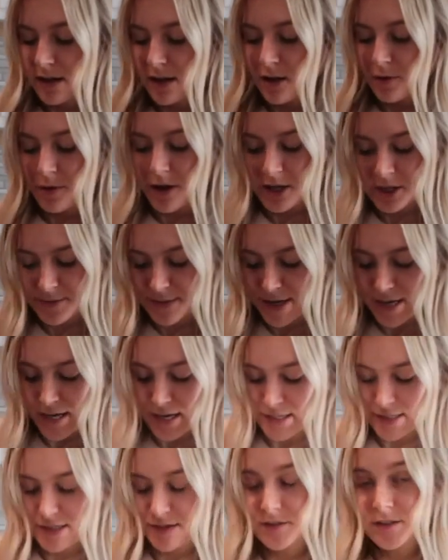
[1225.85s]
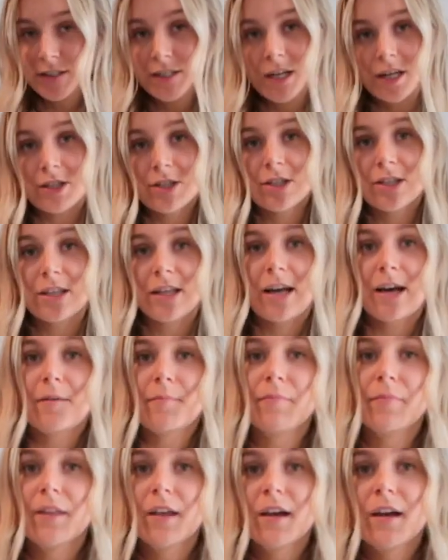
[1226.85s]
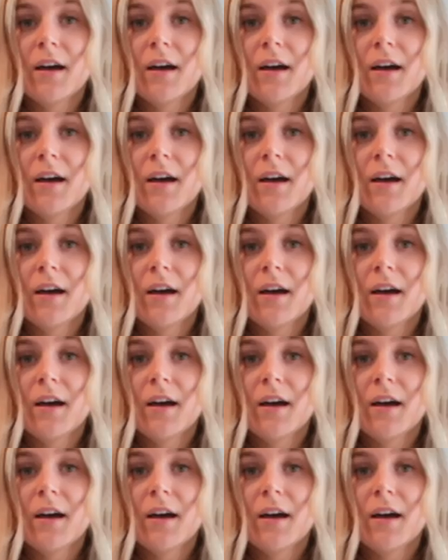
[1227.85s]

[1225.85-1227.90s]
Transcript: I'll wash my hands after touching them.